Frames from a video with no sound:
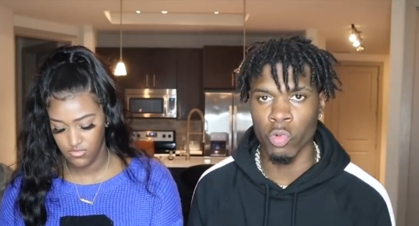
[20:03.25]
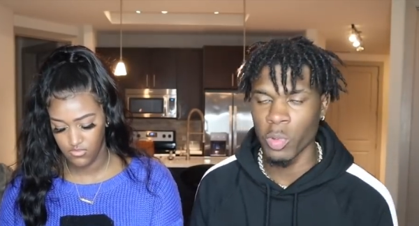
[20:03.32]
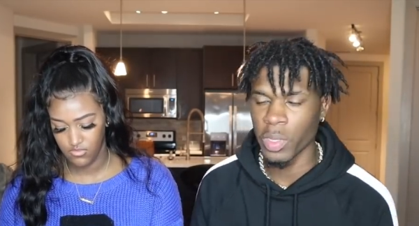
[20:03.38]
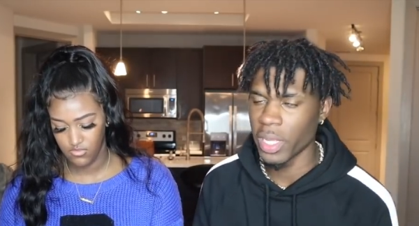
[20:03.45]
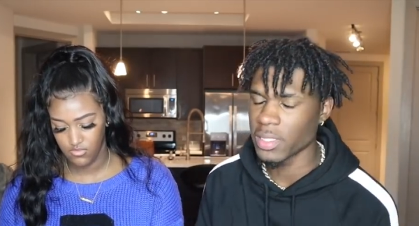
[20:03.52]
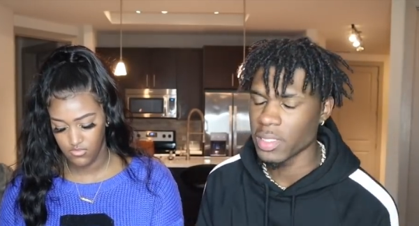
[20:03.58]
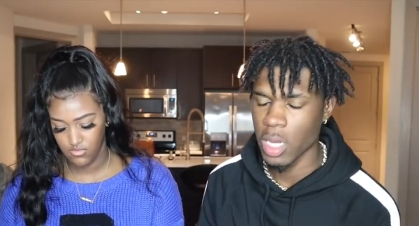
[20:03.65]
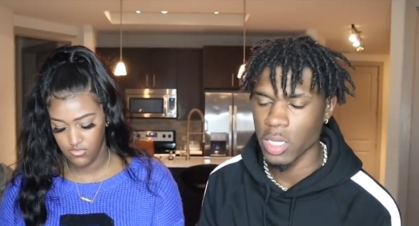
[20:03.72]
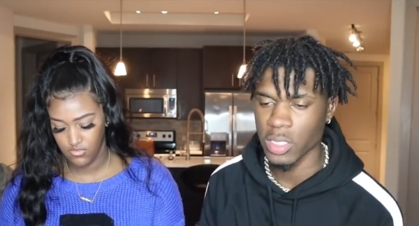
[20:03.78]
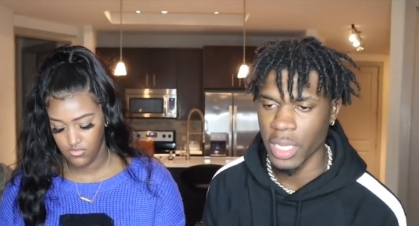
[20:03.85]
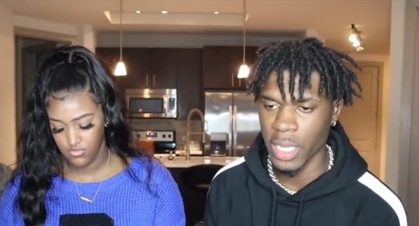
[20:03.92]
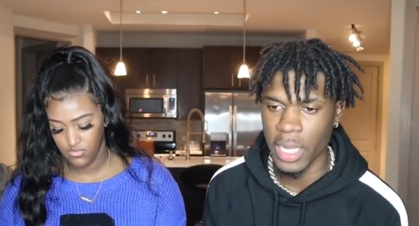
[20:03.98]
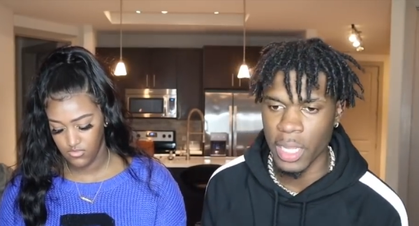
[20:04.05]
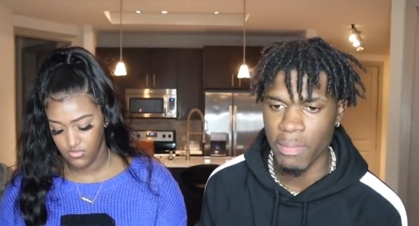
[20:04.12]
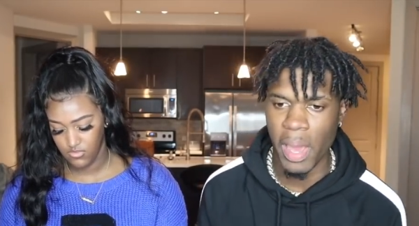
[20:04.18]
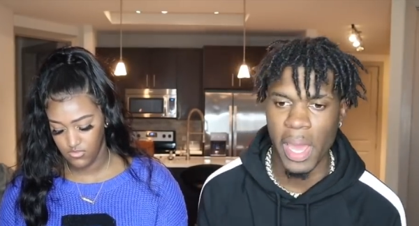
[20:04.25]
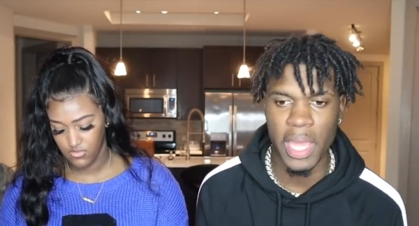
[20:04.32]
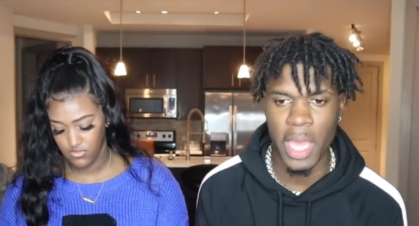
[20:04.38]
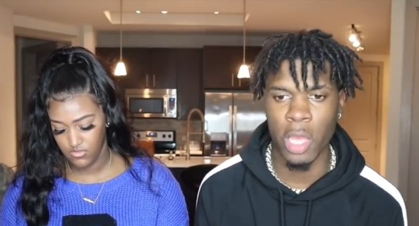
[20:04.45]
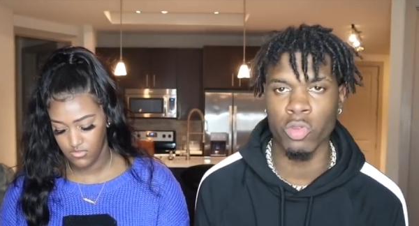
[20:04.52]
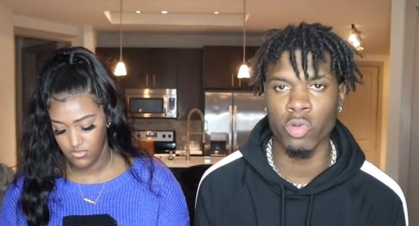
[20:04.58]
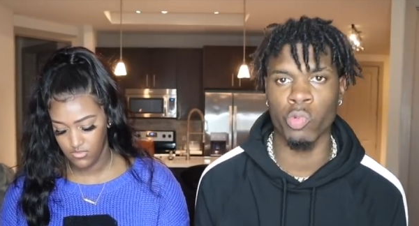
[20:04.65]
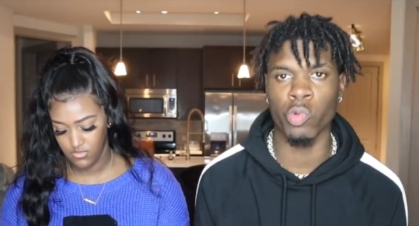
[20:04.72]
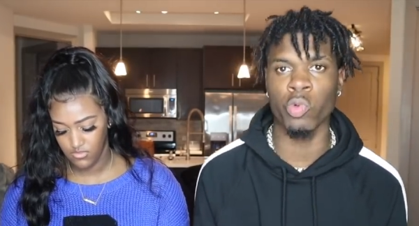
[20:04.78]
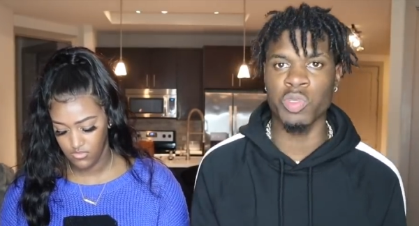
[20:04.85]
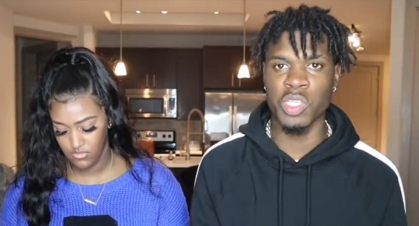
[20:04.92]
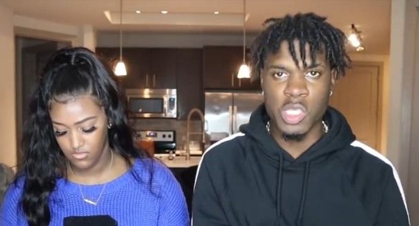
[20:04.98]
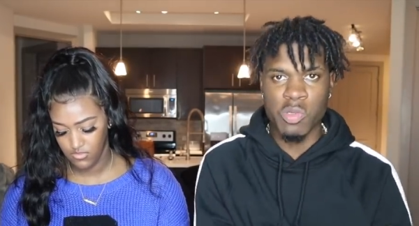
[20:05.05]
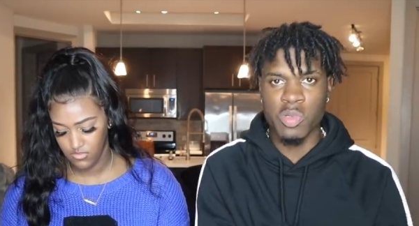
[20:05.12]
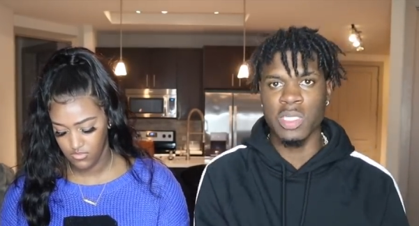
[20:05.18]
Speaker 1: We ain't talked to anybody out the group.
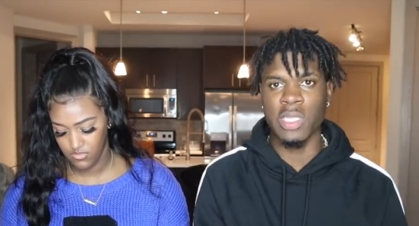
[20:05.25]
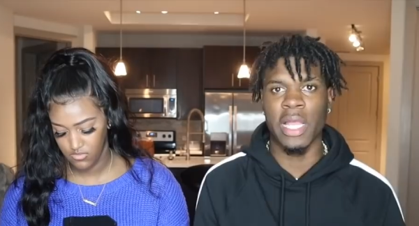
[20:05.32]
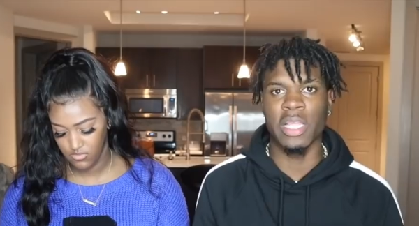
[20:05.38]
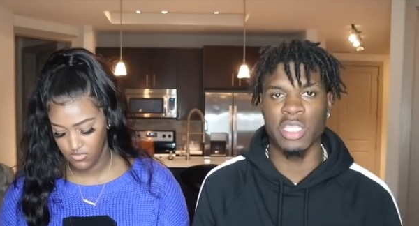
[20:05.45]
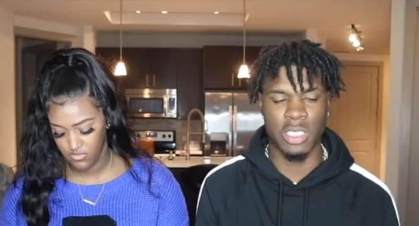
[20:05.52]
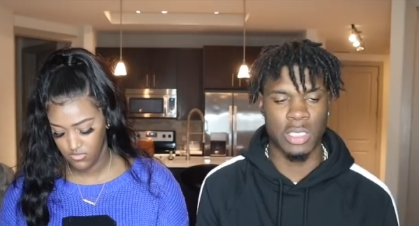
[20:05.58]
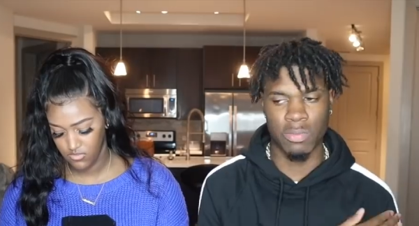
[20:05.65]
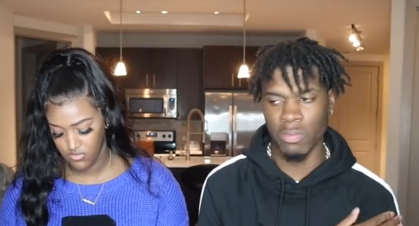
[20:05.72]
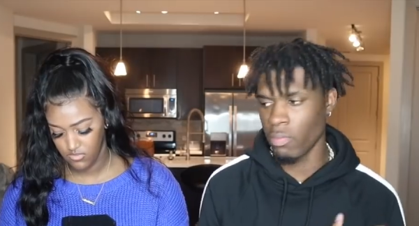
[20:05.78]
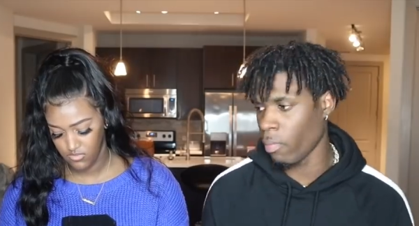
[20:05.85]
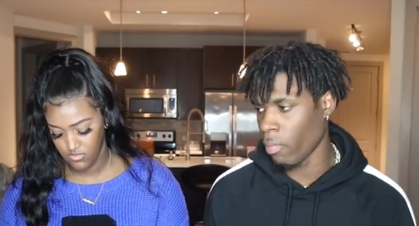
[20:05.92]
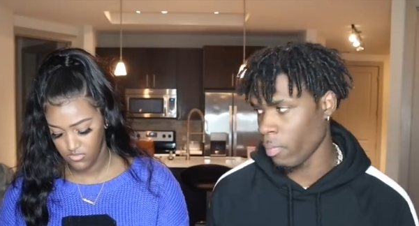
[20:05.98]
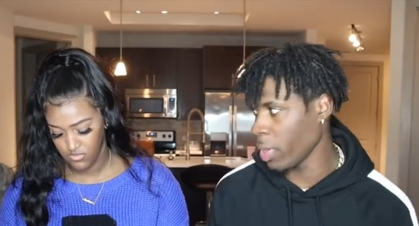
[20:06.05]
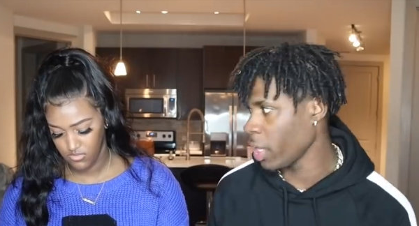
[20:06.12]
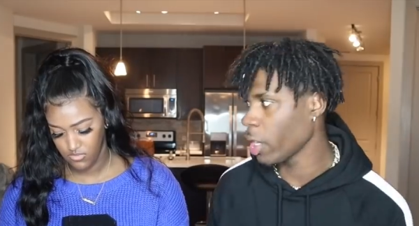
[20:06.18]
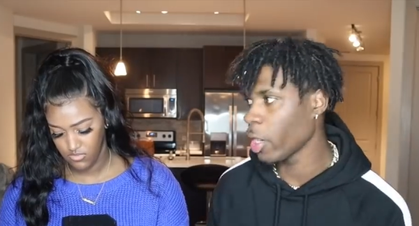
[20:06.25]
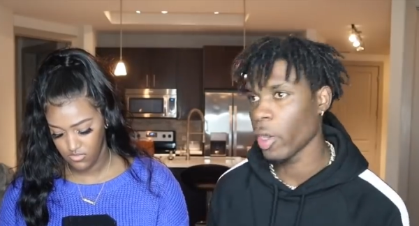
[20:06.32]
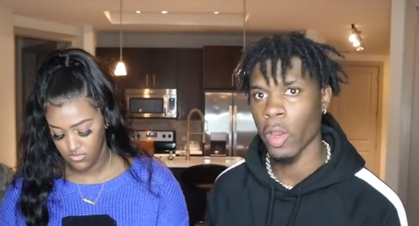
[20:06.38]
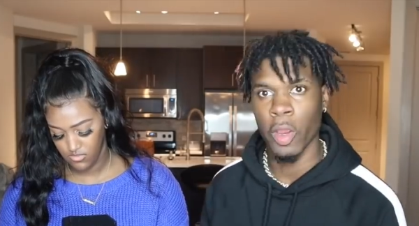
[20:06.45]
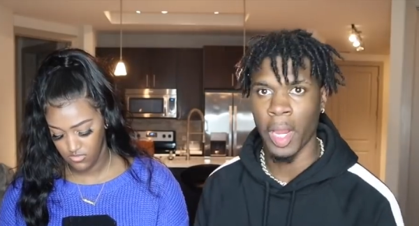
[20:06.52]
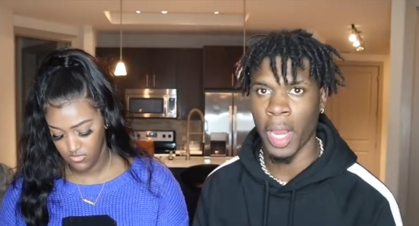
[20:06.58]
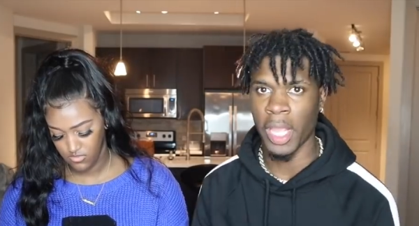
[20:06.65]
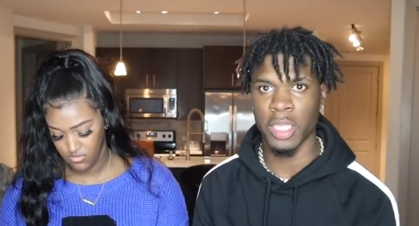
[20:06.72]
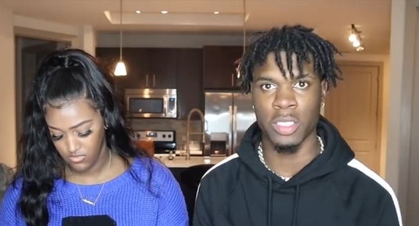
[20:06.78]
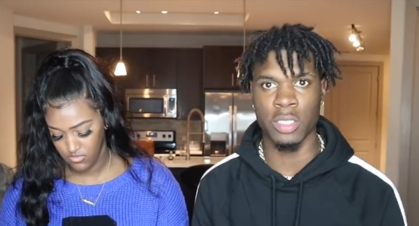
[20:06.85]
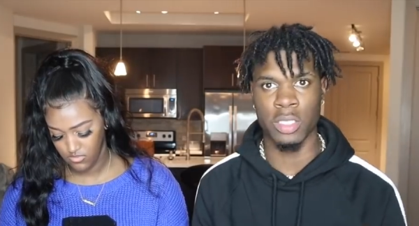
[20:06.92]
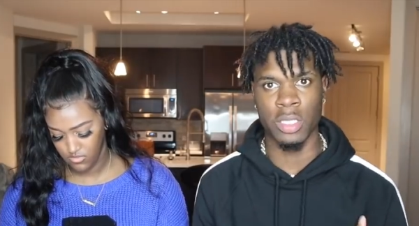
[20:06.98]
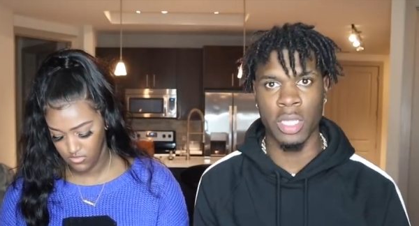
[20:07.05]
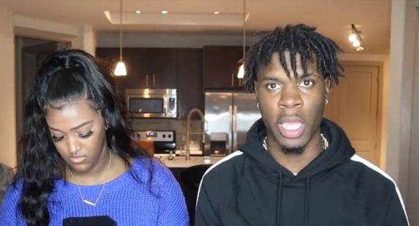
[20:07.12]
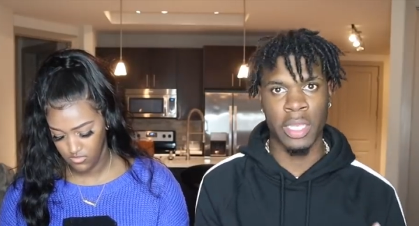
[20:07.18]
This was like just me and her
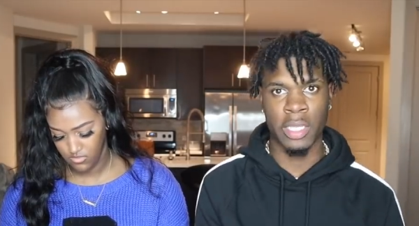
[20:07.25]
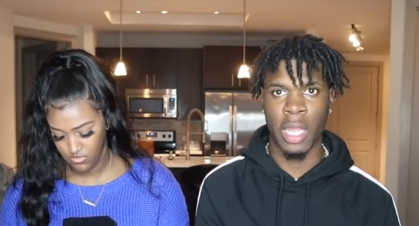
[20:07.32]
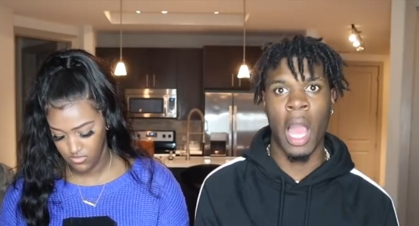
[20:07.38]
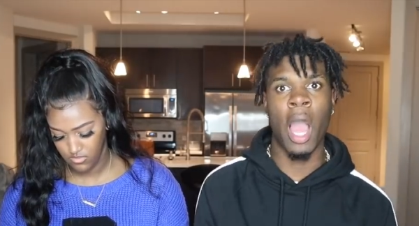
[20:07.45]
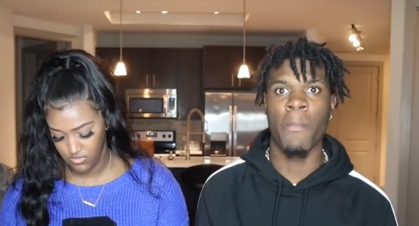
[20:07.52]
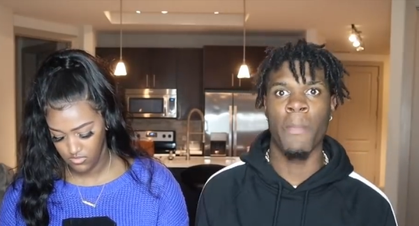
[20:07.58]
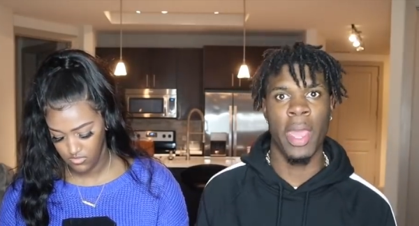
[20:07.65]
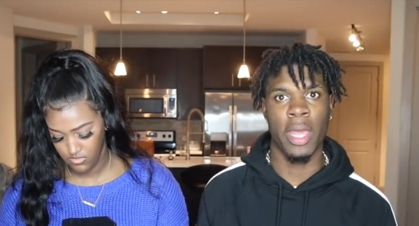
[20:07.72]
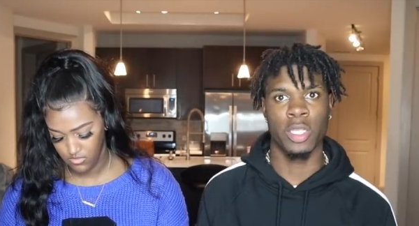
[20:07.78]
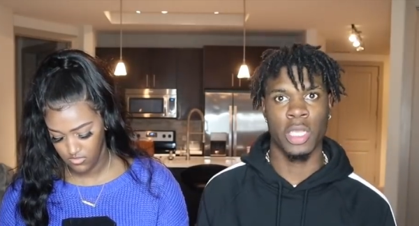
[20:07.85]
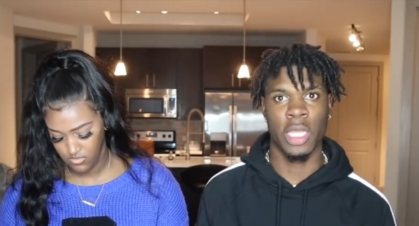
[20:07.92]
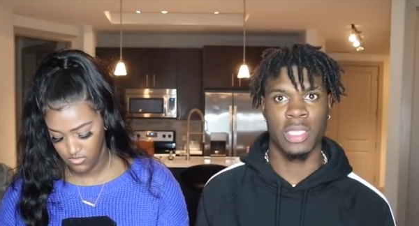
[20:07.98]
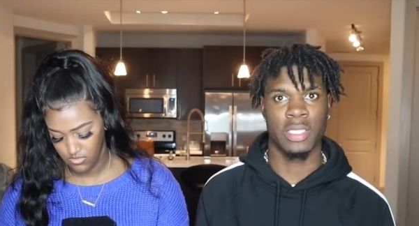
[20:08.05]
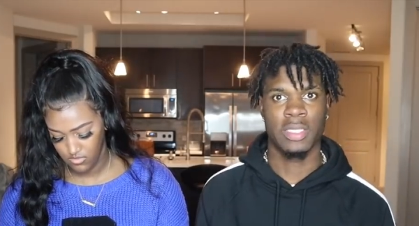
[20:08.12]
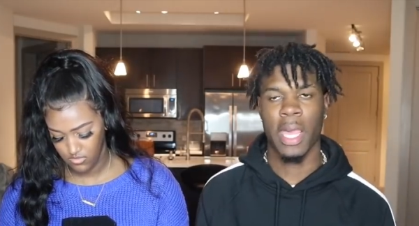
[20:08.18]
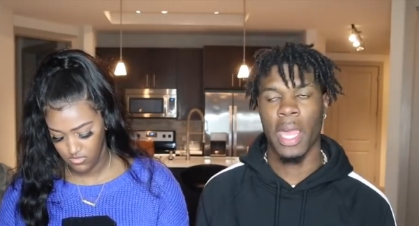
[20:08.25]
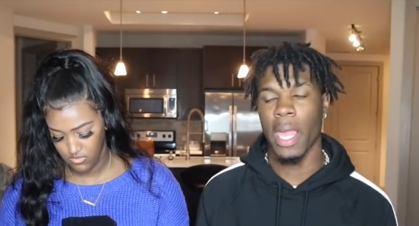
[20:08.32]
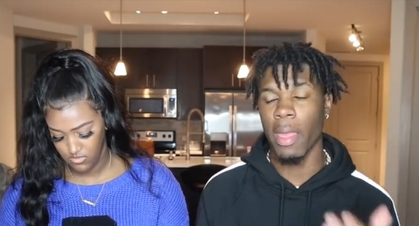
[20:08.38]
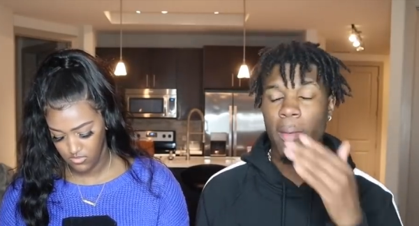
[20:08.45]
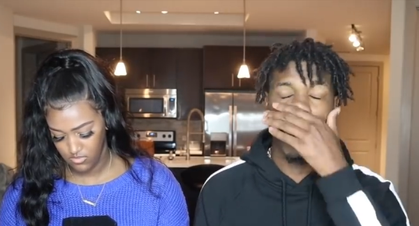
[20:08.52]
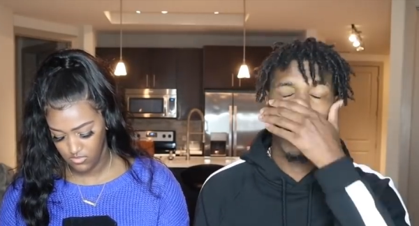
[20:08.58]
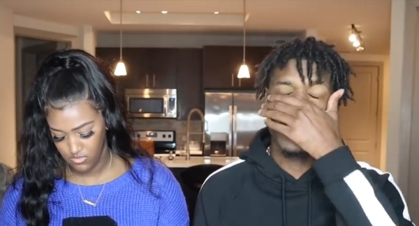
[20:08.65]
and, and our manager at the time.